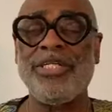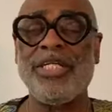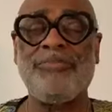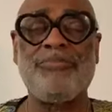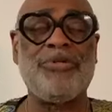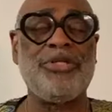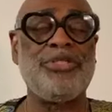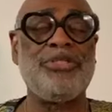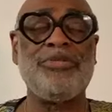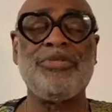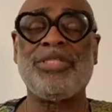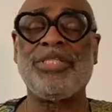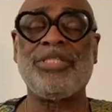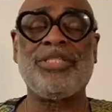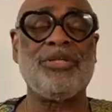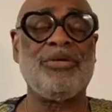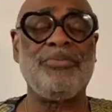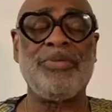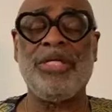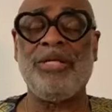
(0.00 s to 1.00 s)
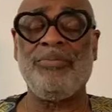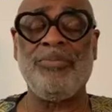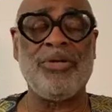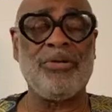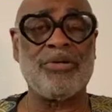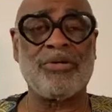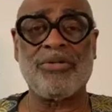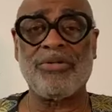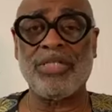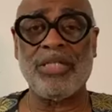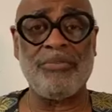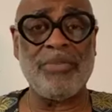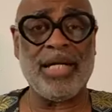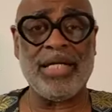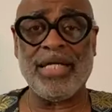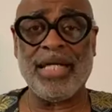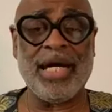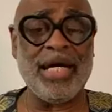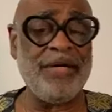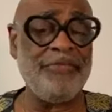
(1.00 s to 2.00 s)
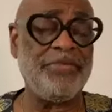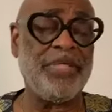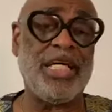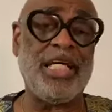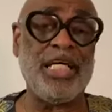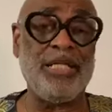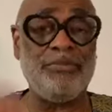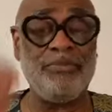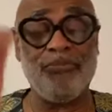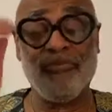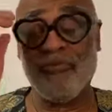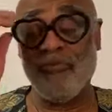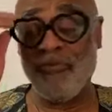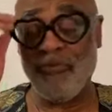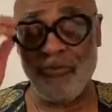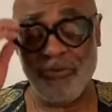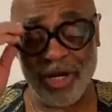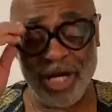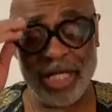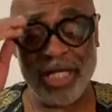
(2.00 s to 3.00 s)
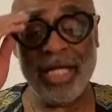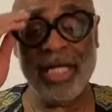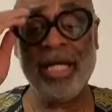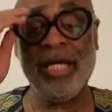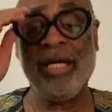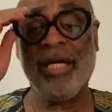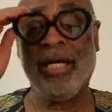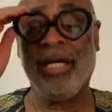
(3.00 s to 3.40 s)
It produces so many miracles in my life that it really,